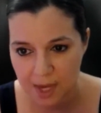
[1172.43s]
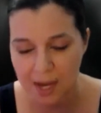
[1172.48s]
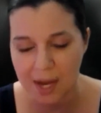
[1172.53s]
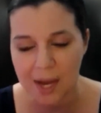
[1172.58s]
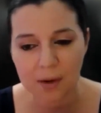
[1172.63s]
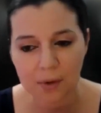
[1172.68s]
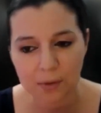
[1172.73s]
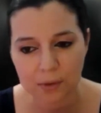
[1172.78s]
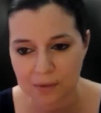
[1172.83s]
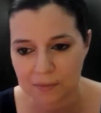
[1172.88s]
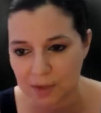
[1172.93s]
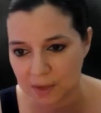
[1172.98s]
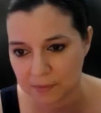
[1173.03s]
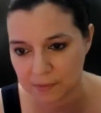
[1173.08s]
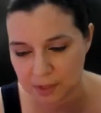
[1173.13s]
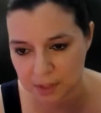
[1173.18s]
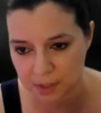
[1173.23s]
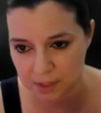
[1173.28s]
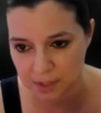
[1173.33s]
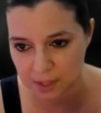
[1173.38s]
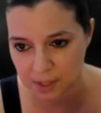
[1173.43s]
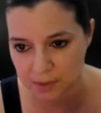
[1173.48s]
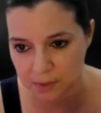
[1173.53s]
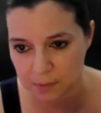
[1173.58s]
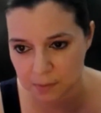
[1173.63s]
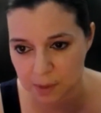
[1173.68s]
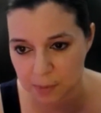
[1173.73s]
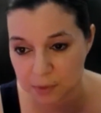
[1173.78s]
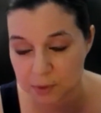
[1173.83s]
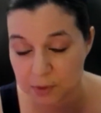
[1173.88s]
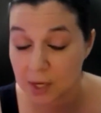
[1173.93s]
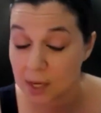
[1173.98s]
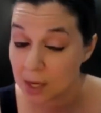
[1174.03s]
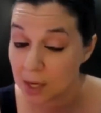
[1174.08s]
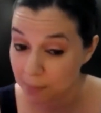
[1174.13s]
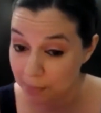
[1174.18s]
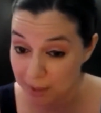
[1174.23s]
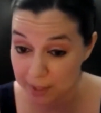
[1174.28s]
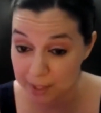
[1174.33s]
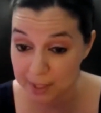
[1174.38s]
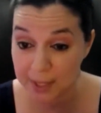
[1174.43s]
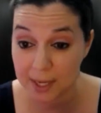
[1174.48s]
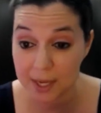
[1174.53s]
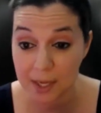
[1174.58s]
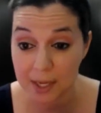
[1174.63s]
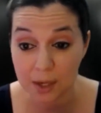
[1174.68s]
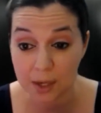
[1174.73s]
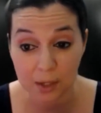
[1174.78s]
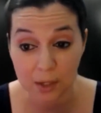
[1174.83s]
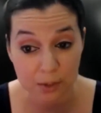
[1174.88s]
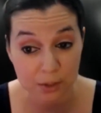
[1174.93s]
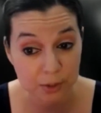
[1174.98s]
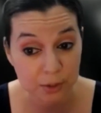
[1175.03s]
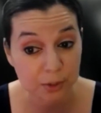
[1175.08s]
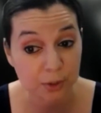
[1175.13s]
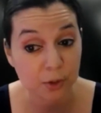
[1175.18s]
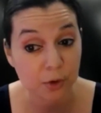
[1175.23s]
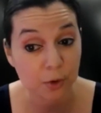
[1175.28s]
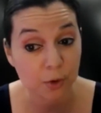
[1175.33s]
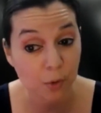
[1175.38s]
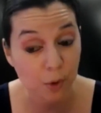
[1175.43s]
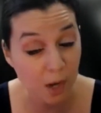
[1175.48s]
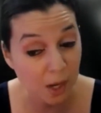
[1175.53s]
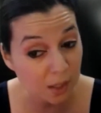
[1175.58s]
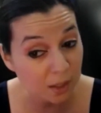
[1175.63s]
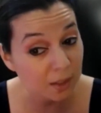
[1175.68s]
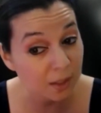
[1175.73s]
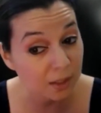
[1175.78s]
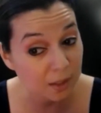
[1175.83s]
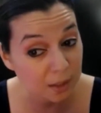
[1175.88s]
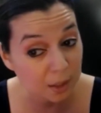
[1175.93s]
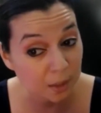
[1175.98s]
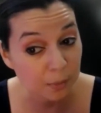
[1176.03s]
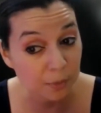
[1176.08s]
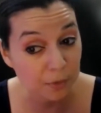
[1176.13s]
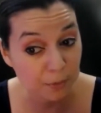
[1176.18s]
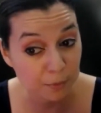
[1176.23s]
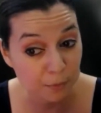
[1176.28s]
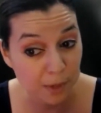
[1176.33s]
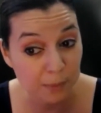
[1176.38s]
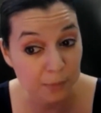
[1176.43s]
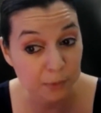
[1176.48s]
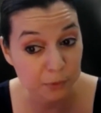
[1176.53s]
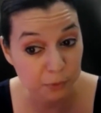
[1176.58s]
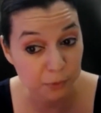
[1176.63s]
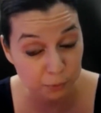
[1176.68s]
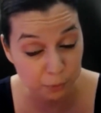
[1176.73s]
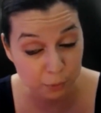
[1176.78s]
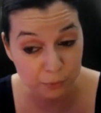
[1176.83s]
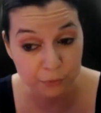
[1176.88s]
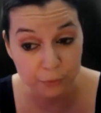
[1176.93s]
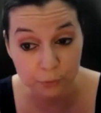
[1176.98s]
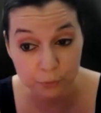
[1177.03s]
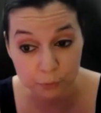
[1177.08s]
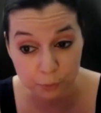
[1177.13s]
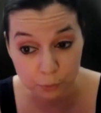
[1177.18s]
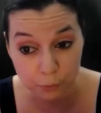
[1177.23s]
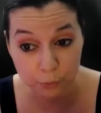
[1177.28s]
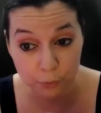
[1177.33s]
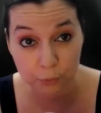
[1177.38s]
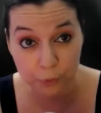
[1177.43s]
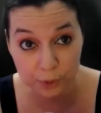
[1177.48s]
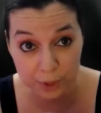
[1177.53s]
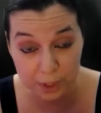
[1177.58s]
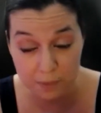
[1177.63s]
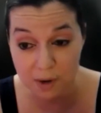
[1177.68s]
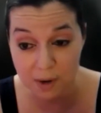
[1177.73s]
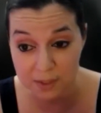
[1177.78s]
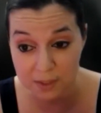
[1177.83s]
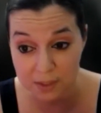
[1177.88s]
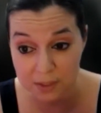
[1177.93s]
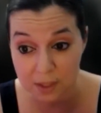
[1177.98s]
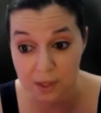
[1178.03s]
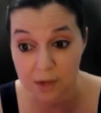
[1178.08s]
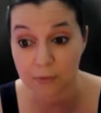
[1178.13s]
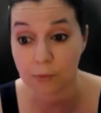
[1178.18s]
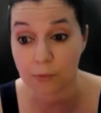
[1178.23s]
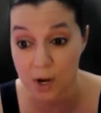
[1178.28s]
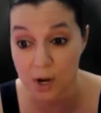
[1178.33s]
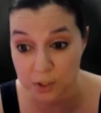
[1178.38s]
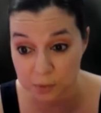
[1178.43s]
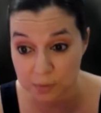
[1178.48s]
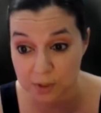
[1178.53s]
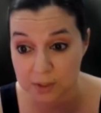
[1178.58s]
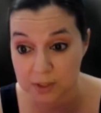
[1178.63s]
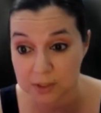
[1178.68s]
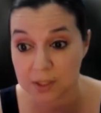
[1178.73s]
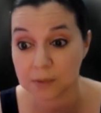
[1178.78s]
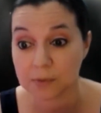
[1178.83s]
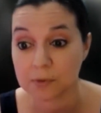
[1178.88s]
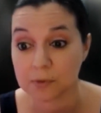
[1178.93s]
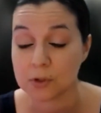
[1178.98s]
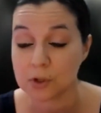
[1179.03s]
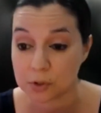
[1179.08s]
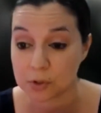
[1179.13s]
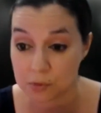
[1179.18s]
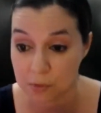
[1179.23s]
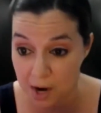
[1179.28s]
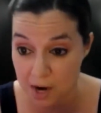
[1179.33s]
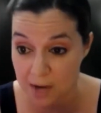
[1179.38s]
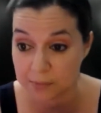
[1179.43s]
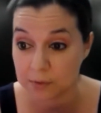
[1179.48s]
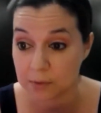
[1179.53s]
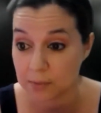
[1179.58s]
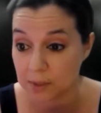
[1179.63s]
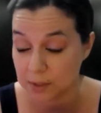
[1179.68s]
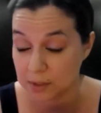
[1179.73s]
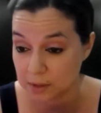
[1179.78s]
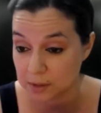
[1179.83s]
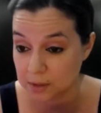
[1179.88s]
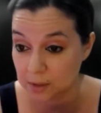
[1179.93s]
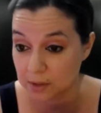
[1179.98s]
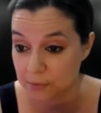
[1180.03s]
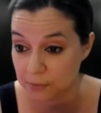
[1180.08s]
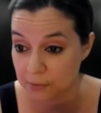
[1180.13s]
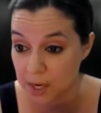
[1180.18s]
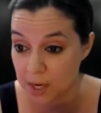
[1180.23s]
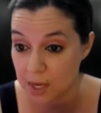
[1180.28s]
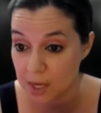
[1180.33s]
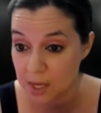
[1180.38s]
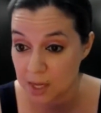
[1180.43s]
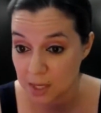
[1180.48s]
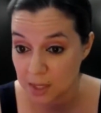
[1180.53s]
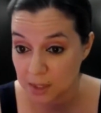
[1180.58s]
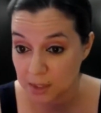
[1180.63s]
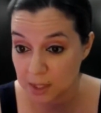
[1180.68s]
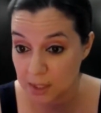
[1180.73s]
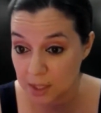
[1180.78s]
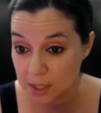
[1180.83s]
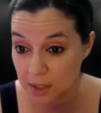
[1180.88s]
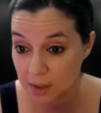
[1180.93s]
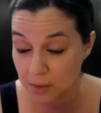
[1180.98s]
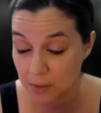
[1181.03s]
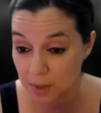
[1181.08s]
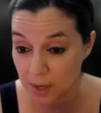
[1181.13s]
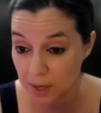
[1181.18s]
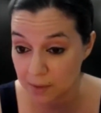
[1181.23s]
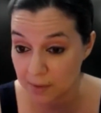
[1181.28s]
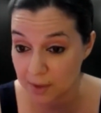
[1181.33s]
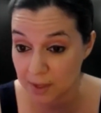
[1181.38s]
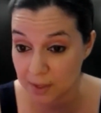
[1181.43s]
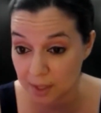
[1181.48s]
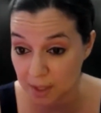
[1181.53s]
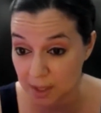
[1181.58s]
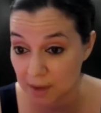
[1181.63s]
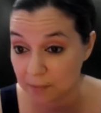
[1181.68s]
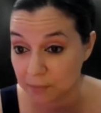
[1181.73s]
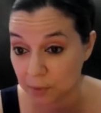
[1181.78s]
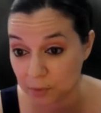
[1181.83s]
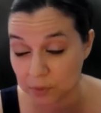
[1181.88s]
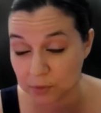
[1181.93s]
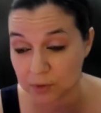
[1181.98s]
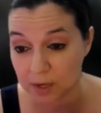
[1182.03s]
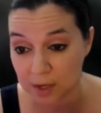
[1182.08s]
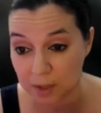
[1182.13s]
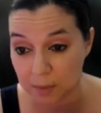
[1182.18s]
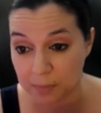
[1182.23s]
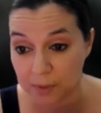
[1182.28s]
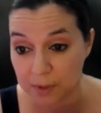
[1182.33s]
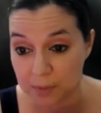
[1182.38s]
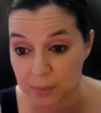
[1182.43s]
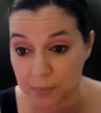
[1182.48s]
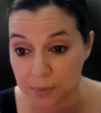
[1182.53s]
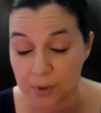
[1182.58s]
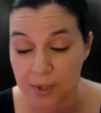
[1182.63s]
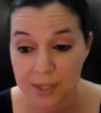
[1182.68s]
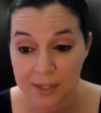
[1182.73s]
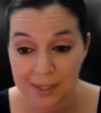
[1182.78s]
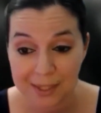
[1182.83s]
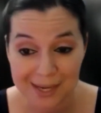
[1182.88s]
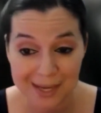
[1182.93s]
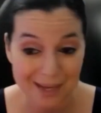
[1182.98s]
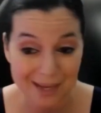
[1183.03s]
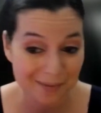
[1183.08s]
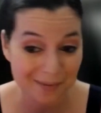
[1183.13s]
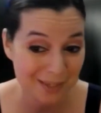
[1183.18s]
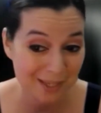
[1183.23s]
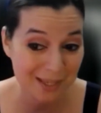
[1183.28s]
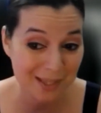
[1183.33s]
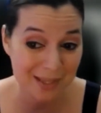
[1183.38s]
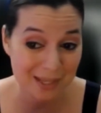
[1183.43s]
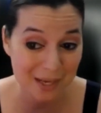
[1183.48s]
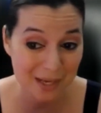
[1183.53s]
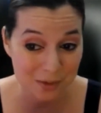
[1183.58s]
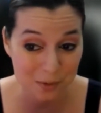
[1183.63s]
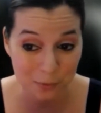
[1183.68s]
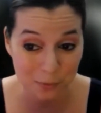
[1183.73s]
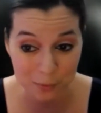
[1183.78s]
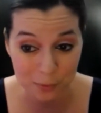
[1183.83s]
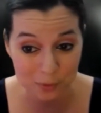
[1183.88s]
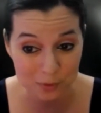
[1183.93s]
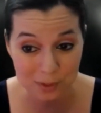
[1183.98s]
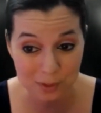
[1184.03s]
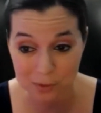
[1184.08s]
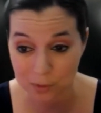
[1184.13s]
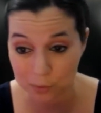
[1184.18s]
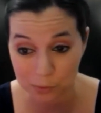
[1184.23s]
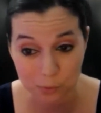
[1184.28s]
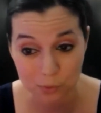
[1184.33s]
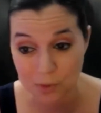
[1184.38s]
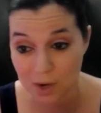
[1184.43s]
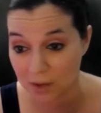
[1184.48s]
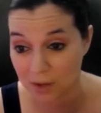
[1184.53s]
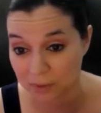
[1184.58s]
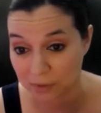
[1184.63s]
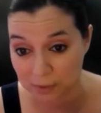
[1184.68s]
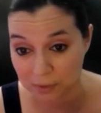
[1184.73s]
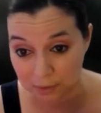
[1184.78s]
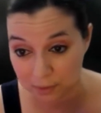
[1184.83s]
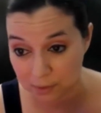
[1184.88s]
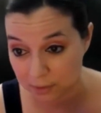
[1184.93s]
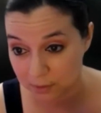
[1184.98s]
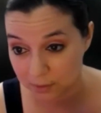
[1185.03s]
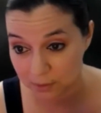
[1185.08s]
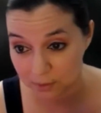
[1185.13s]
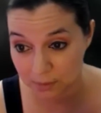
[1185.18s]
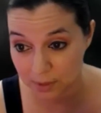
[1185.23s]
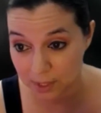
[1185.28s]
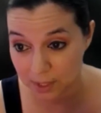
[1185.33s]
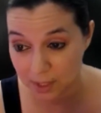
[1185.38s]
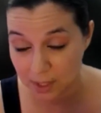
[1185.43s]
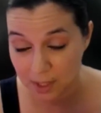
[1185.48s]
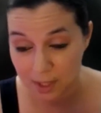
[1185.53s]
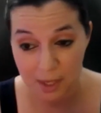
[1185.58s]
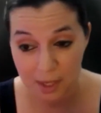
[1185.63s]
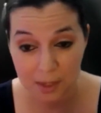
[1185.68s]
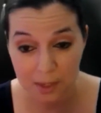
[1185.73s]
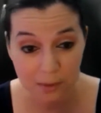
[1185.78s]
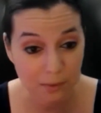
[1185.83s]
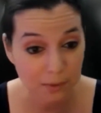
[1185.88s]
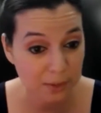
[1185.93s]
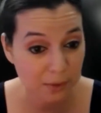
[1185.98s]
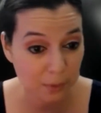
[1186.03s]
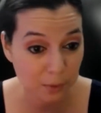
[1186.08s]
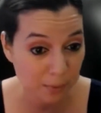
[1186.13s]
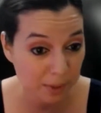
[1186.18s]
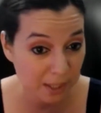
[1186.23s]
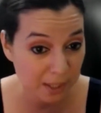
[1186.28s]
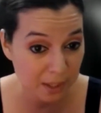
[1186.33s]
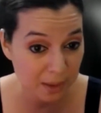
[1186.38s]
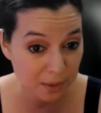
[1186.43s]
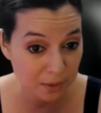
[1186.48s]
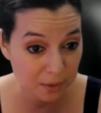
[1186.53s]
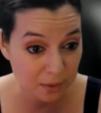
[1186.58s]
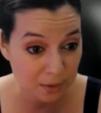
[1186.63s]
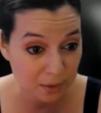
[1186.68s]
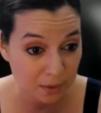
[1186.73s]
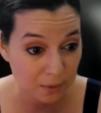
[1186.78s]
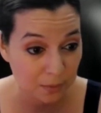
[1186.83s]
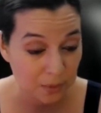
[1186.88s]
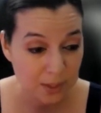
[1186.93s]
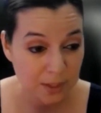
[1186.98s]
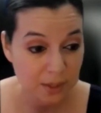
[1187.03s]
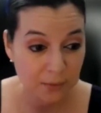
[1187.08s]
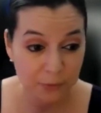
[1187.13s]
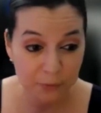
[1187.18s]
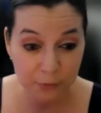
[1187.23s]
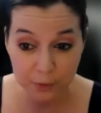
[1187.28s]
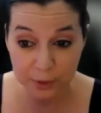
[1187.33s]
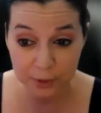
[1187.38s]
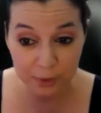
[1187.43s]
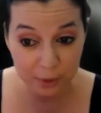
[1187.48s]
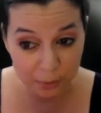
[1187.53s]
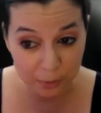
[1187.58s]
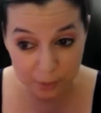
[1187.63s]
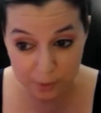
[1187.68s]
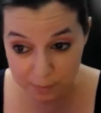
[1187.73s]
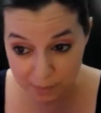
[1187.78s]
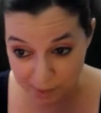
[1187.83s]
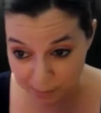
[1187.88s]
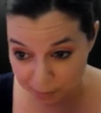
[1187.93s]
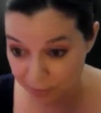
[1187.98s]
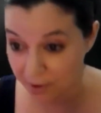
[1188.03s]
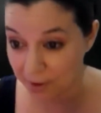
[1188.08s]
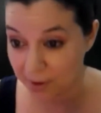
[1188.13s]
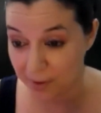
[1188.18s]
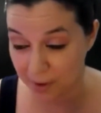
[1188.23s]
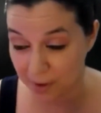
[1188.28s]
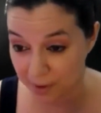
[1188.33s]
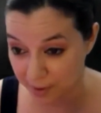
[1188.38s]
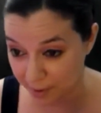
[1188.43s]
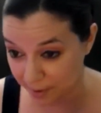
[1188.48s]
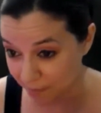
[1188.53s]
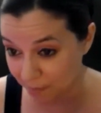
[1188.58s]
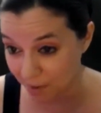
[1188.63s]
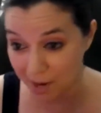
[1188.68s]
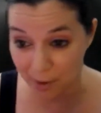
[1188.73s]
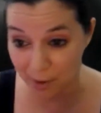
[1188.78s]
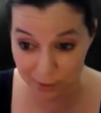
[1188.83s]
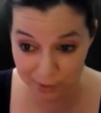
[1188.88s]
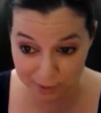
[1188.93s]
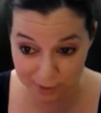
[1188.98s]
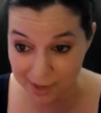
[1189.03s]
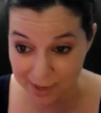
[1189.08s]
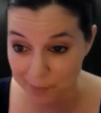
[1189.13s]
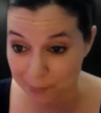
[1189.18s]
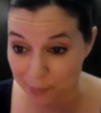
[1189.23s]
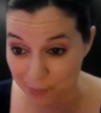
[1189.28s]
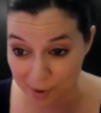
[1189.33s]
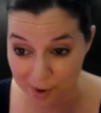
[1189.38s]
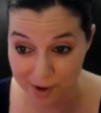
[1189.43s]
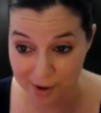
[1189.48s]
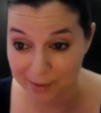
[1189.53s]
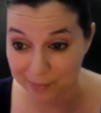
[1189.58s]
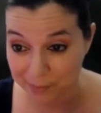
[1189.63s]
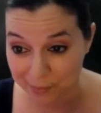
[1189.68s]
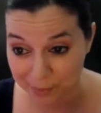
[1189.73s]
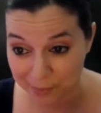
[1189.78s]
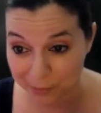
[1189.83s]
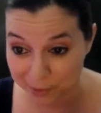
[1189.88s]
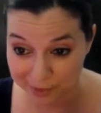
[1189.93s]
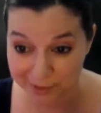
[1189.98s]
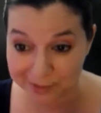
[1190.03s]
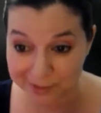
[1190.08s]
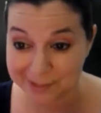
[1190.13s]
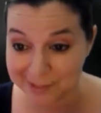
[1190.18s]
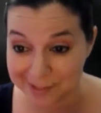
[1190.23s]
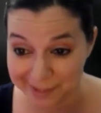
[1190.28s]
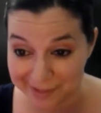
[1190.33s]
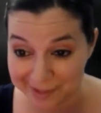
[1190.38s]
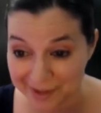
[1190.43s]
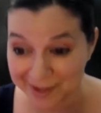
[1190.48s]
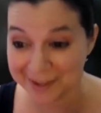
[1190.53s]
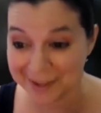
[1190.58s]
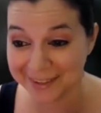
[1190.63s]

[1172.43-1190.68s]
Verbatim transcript: I don't even have ten thousand members, but I got a good quality number of members who, who read my stuff, watch my stuff, subscribe to my stuff, right? You know, I'd rather have those kind of people than to have ten thousand folks that don't do nothing, right? I don't let nobody, you know, freeload in my in my online prime real estate,